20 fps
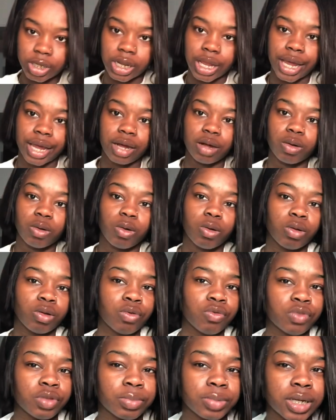like all
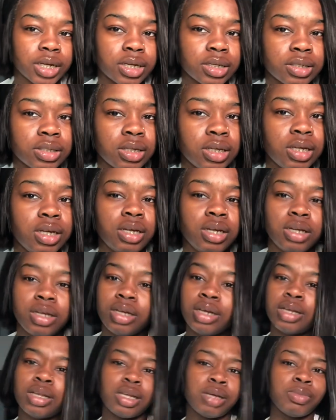over the place.
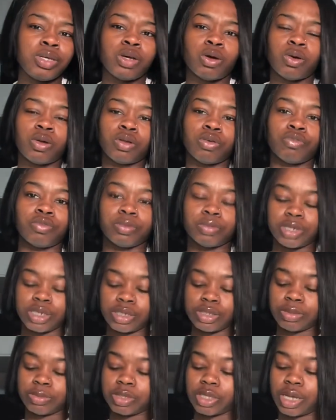They be all over the place
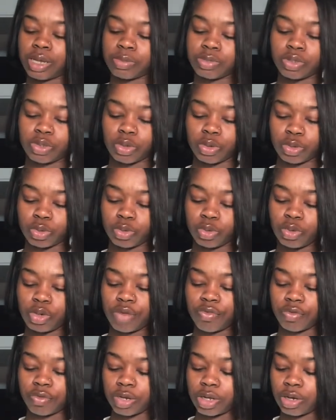sometimes, so you
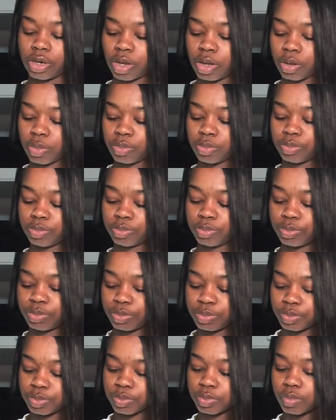never really know.
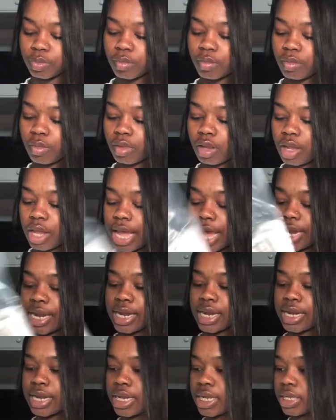And
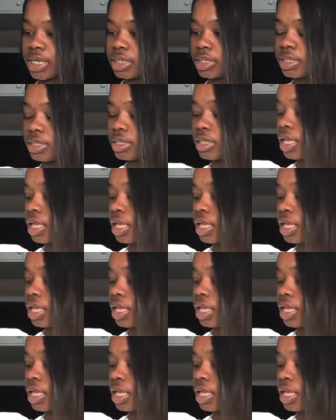then this